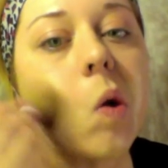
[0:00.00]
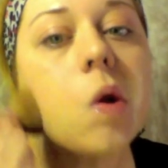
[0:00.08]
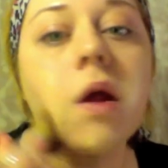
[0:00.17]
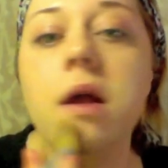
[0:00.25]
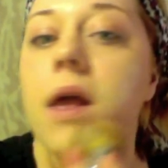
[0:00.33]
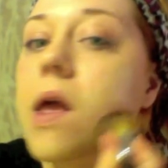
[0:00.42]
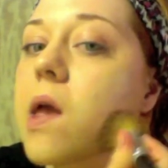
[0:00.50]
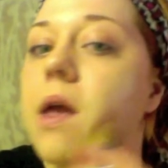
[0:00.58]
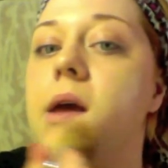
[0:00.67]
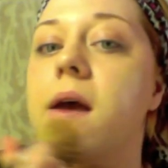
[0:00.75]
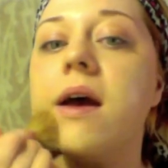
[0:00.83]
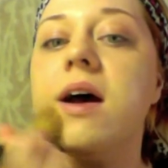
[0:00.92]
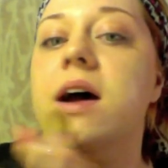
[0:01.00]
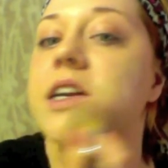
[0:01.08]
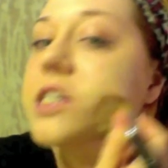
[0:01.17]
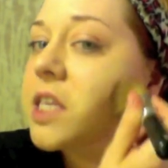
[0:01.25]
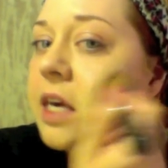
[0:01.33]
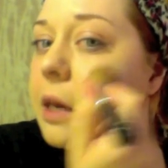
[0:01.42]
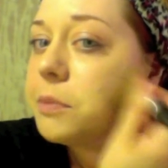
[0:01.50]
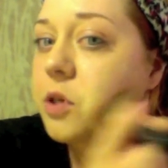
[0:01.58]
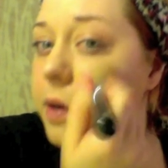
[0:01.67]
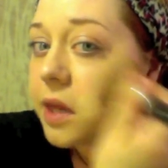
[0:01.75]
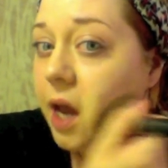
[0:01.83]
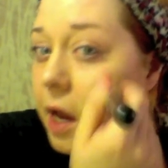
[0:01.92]
And just keep doing that until you see
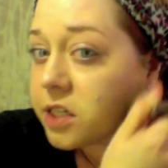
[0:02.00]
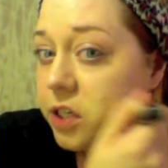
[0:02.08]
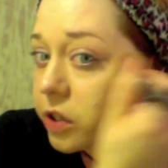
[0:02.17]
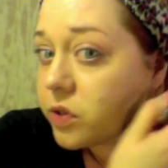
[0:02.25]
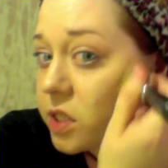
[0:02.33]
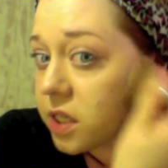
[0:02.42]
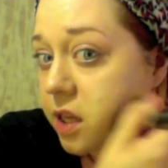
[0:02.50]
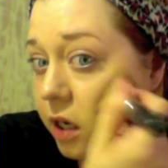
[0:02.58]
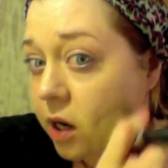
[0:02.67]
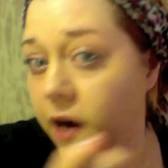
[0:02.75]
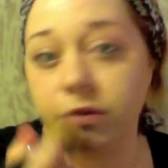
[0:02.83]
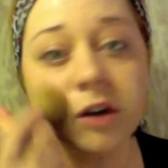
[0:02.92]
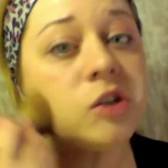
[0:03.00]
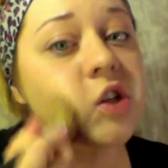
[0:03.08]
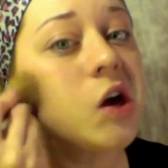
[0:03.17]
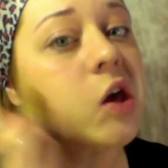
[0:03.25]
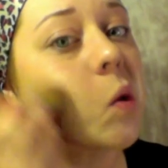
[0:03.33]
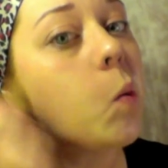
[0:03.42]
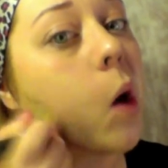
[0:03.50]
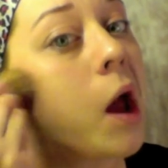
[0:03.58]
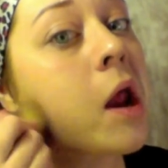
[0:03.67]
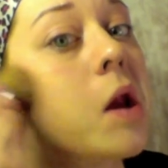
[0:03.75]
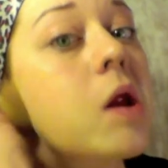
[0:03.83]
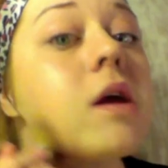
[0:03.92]
the coverage that you want.
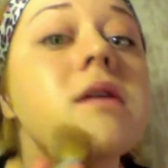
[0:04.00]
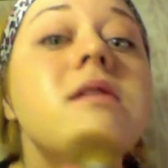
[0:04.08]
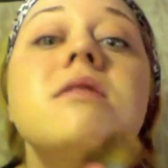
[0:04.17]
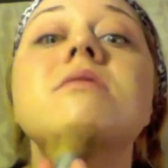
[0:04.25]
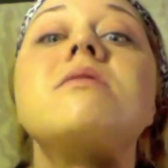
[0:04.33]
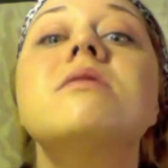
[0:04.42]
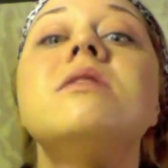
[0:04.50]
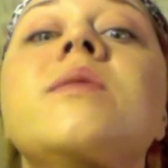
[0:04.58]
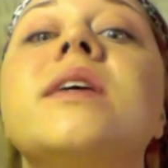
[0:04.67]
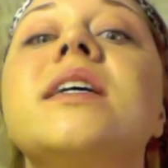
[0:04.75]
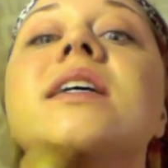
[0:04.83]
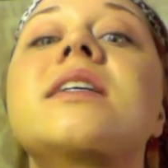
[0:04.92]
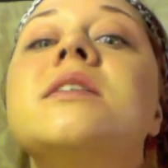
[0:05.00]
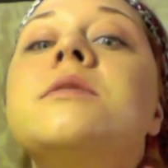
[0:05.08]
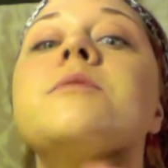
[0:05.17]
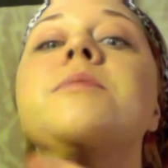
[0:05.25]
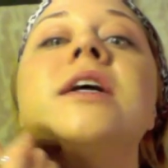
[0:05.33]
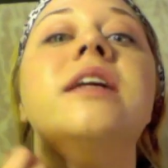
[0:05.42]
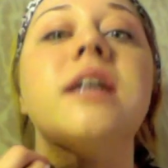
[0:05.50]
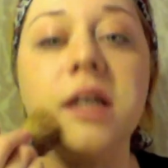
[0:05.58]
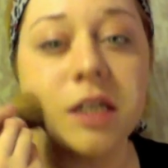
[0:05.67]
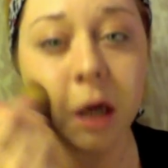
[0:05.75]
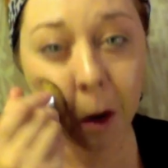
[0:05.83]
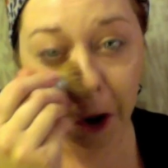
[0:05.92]
I really like to blend it in down here,
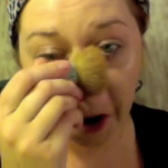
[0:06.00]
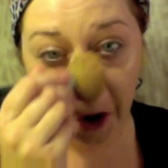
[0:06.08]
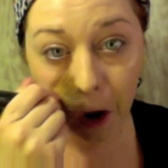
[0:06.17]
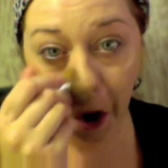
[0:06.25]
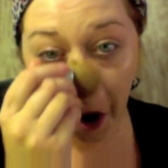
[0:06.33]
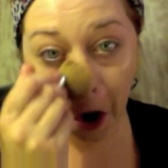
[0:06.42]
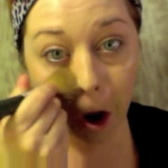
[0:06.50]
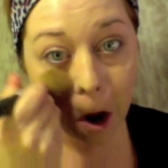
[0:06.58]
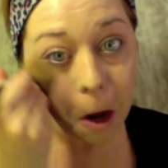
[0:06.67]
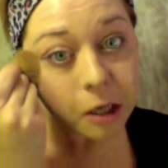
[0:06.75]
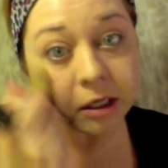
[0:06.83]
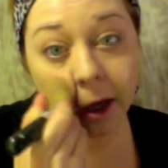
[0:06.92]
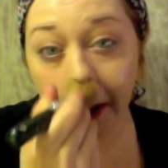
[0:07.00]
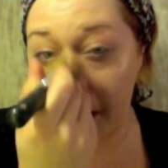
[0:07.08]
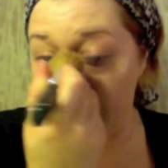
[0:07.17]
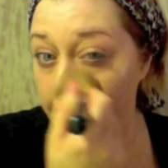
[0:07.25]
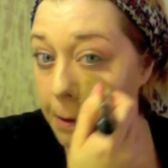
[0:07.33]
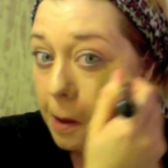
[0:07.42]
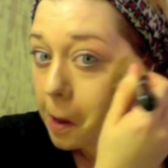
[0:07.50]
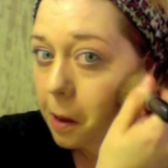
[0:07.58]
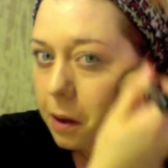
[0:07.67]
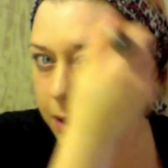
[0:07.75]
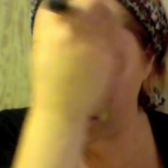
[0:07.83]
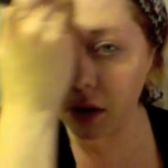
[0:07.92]
take it up,
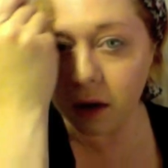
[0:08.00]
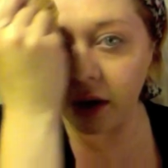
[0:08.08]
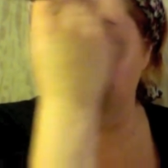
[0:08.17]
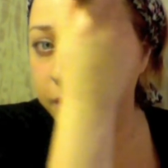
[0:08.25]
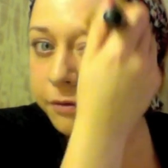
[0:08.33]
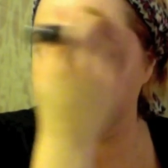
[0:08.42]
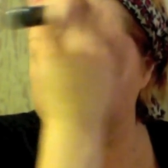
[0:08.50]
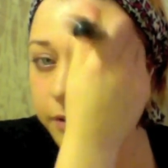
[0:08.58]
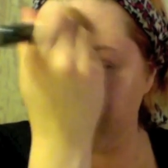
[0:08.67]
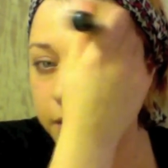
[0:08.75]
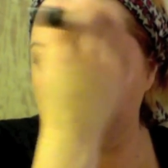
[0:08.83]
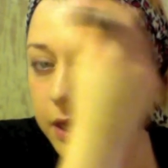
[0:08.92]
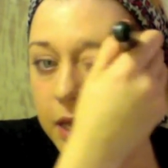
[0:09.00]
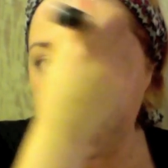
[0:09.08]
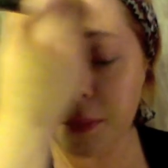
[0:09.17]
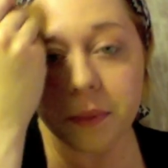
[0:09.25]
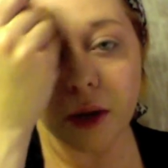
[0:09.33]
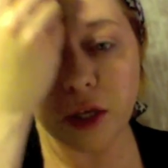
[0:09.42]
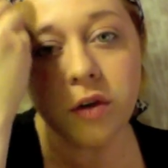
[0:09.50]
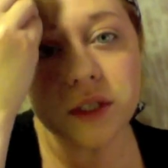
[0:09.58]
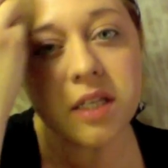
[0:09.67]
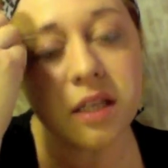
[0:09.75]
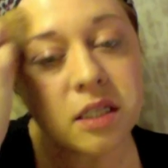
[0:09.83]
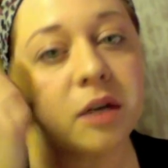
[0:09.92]
kind of. But using this
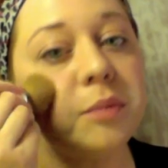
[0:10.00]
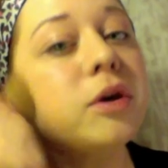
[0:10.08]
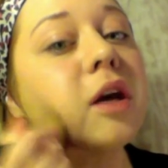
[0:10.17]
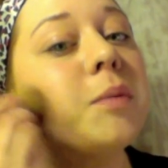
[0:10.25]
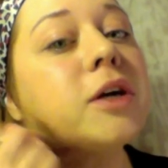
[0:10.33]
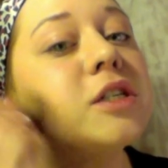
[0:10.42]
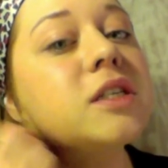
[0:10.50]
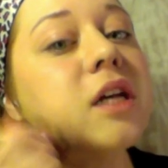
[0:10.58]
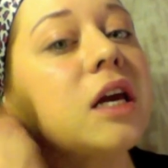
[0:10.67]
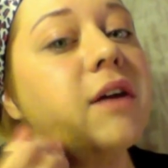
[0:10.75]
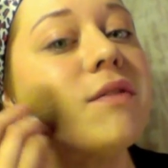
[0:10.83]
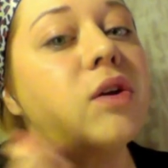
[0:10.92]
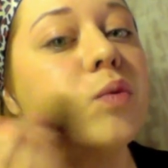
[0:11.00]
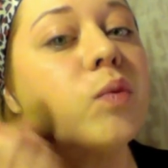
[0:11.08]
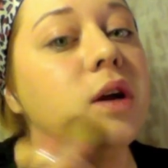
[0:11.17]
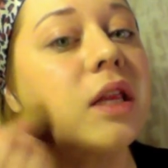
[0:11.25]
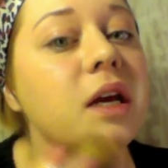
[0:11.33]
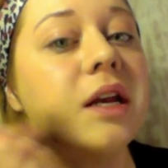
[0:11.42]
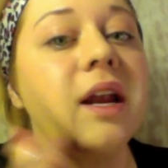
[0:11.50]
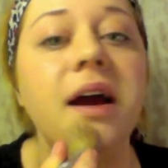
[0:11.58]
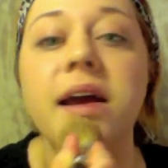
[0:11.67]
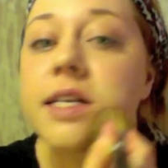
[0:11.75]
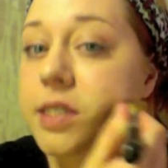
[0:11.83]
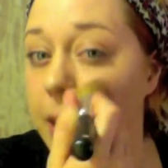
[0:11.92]
kabuki brush is going to give it a really
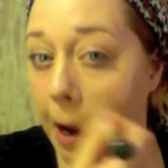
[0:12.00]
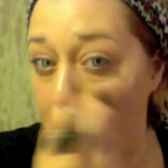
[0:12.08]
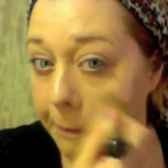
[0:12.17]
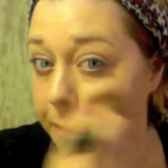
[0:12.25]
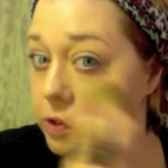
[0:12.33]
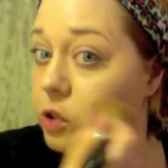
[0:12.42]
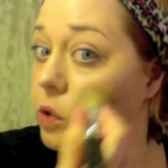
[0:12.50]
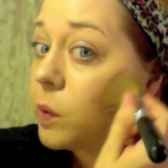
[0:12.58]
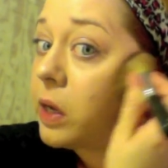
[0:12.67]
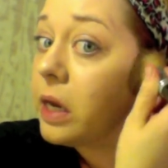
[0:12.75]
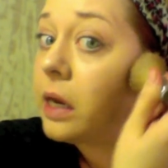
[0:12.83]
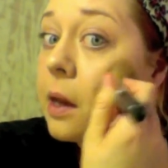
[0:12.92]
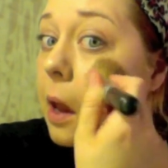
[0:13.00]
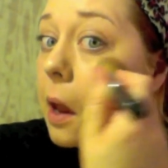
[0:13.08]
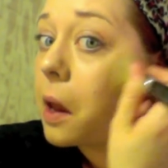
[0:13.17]
nice kind of a dewy,